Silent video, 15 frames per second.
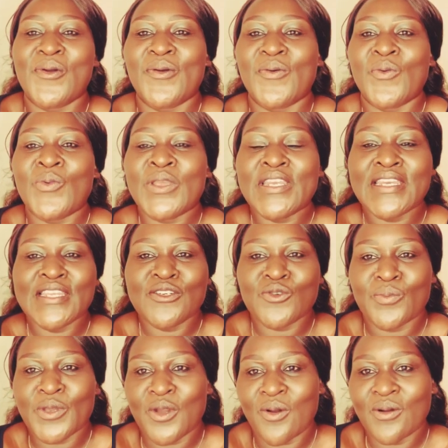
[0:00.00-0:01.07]
we need to
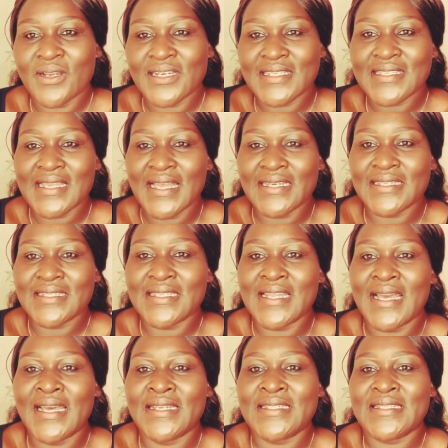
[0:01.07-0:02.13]
be cognizant
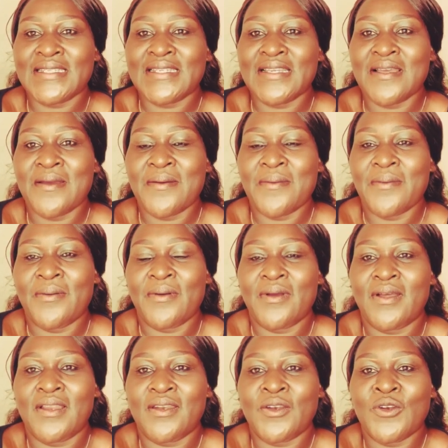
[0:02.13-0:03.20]
that
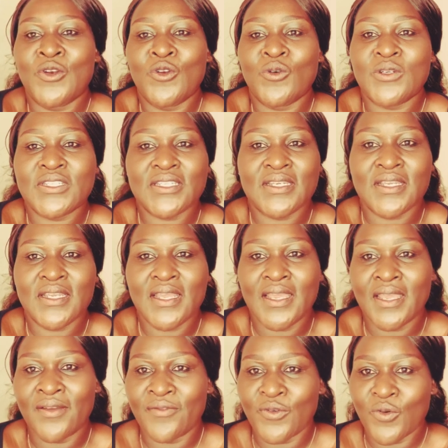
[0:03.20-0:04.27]
not
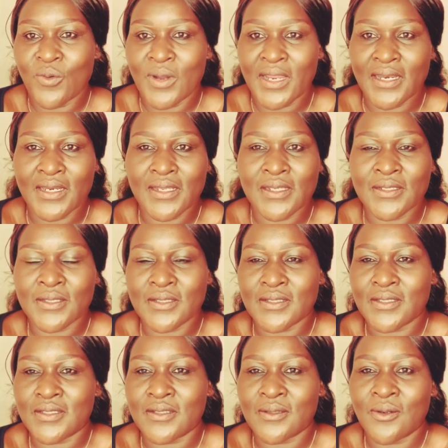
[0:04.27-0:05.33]
everyone
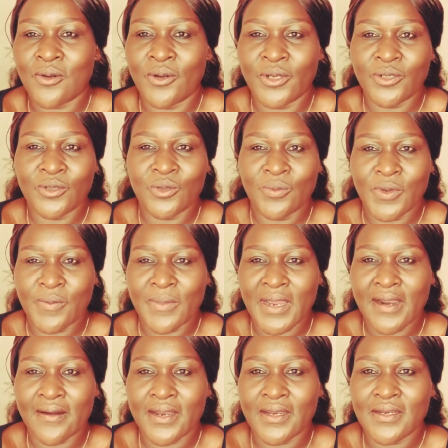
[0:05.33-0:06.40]
is going to be
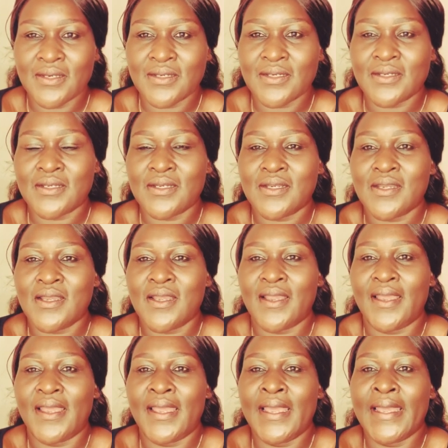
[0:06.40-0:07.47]
married.
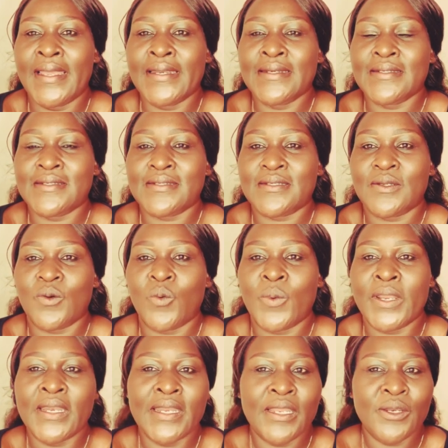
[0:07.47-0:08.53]
And
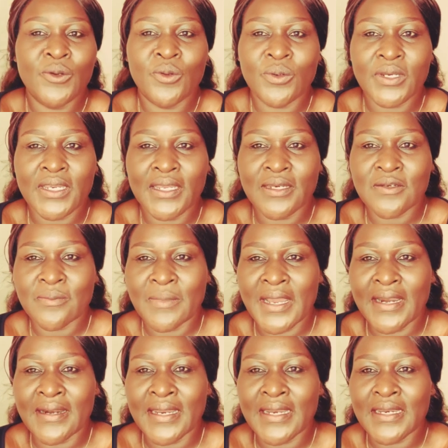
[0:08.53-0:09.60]
when they don't get
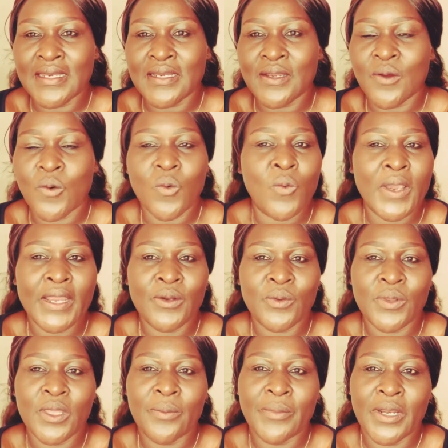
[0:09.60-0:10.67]
married, where do
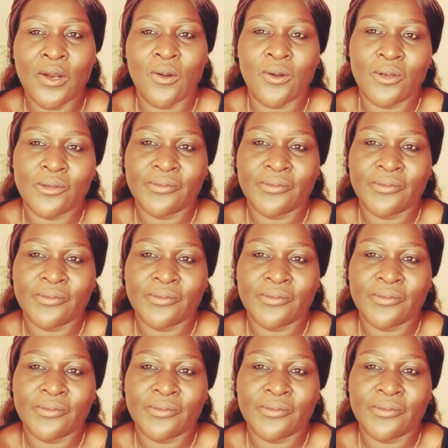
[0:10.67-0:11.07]
they belong?